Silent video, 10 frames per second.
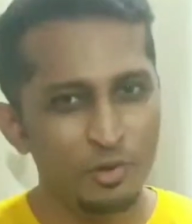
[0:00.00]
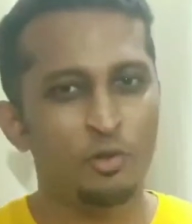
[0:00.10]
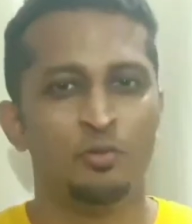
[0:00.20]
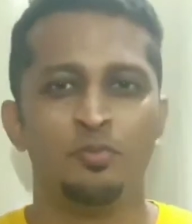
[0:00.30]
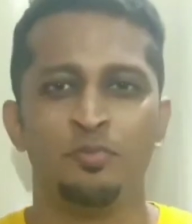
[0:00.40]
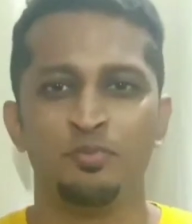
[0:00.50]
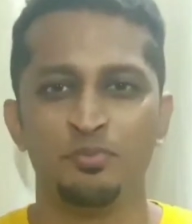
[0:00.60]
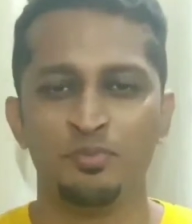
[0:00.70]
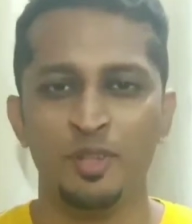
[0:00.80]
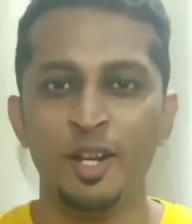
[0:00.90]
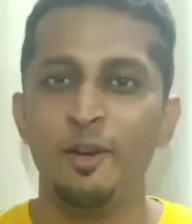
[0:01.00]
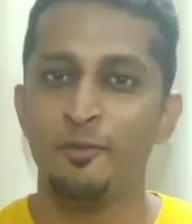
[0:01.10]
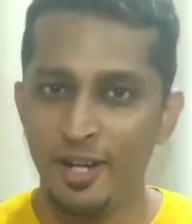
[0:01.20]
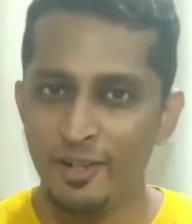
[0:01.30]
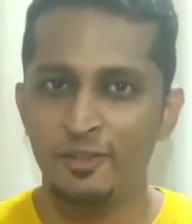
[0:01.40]
know there are
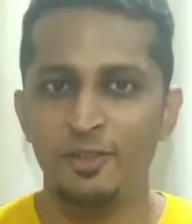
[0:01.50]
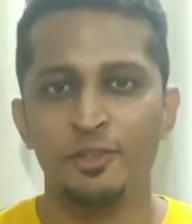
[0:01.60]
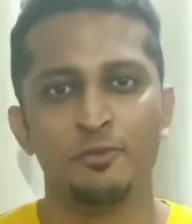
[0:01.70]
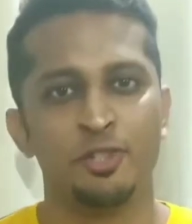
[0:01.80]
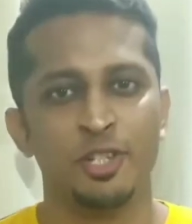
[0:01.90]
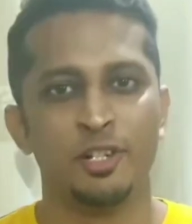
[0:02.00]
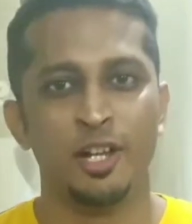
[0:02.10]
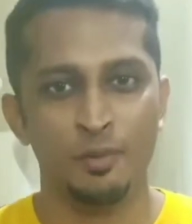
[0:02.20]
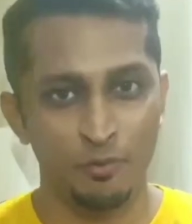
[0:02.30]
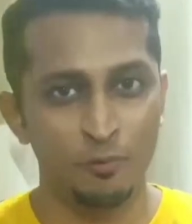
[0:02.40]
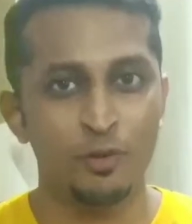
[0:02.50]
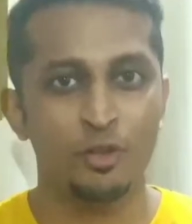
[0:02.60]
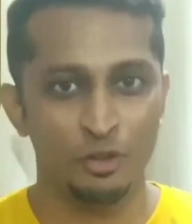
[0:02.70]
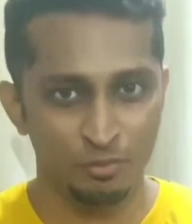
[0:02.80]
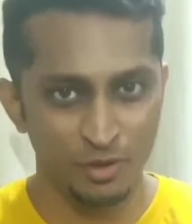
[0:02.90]
viruses which are helpful for the
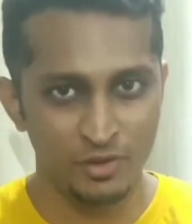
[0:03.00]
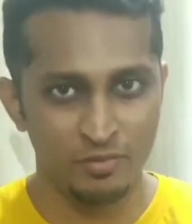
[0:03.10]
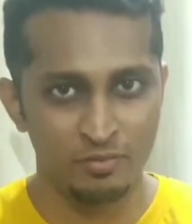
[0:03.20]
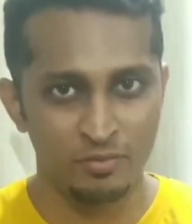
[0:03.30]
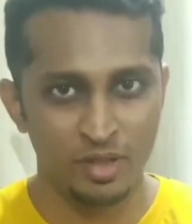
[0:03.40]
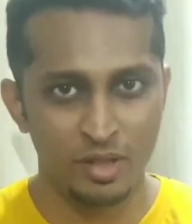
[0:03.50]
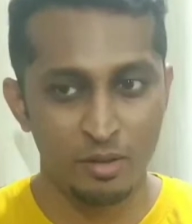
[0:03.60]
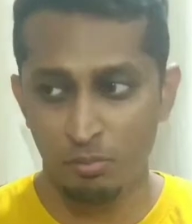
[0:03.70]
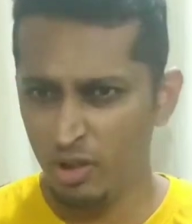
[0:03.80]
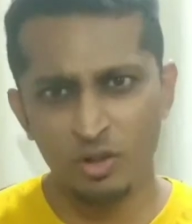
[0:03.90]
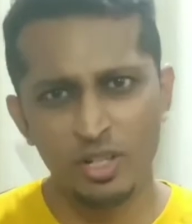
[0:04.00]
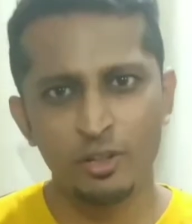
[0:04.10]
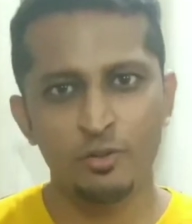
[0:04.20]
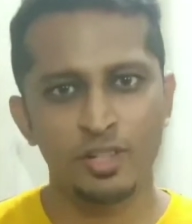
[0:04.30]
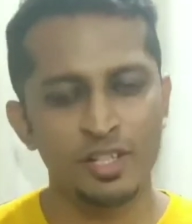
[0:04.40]
humans belonging
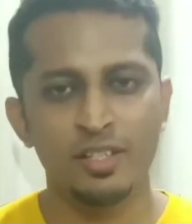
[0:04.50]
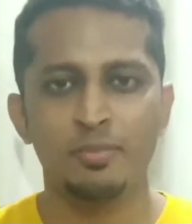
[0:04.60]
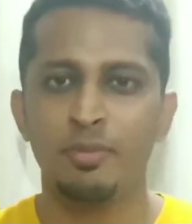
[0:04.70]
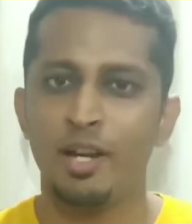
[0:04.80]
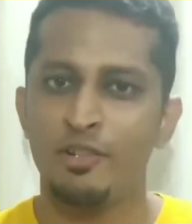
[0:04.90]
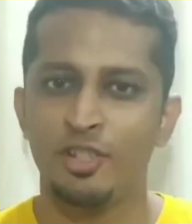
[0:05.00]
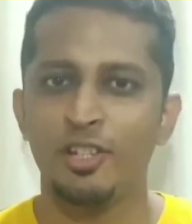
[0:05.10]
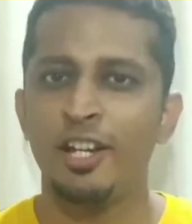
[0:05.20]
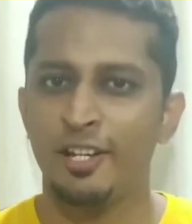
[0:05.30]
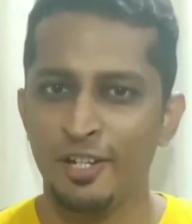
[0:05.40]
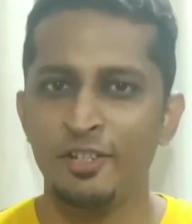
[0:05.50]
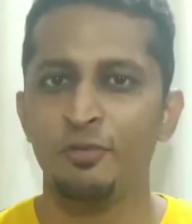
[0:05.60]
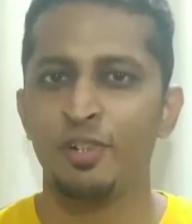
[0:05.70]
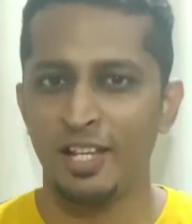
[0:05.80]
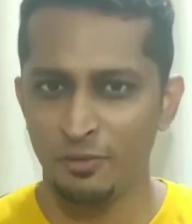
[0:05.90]
to these biological entities
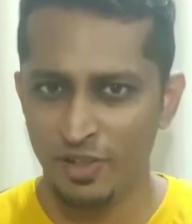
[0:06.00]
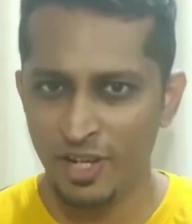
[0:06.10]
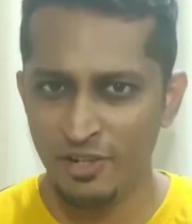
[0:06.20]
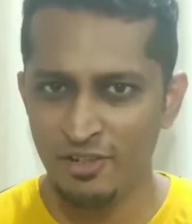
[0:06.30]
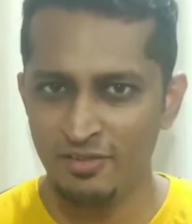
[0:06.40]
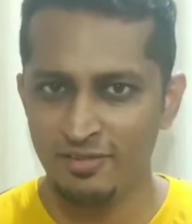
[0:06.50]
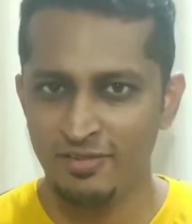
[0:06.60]
of classification?